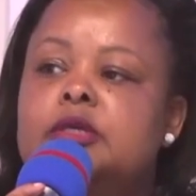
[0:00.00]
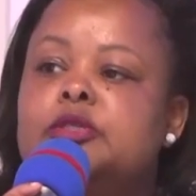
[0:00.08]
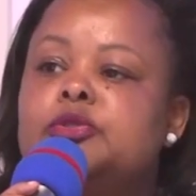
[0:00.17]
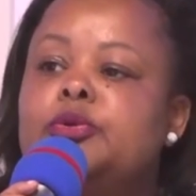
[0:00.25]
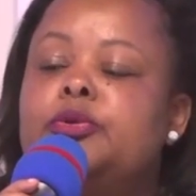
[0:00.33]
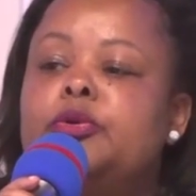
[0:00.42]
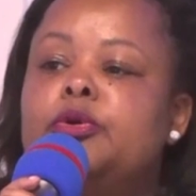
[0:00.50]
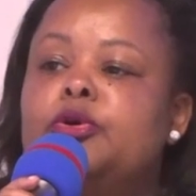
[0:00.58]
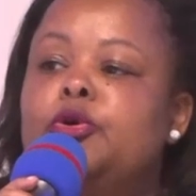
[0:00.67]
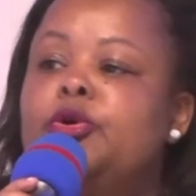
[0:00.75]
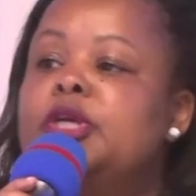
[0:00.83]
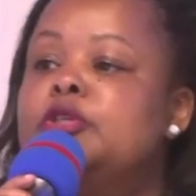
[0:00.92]
So
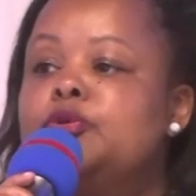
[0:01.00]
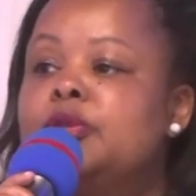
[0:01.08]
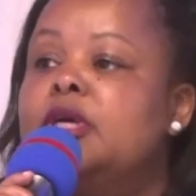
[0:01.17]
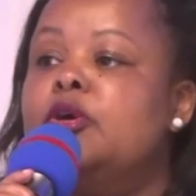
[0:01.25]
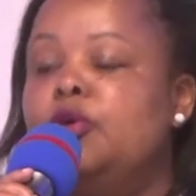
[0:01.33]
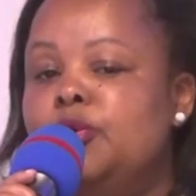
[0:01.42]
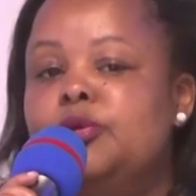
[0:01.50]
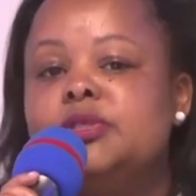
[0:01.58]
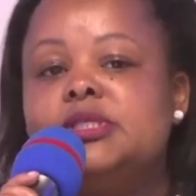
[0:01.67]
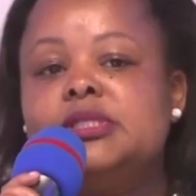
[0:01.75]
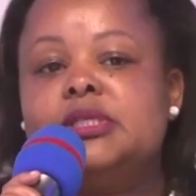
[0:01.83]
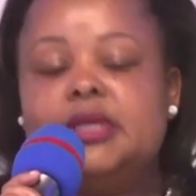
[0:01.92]
going to the
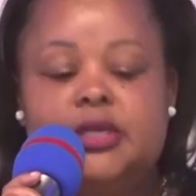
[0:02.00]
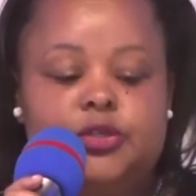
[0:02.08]
cause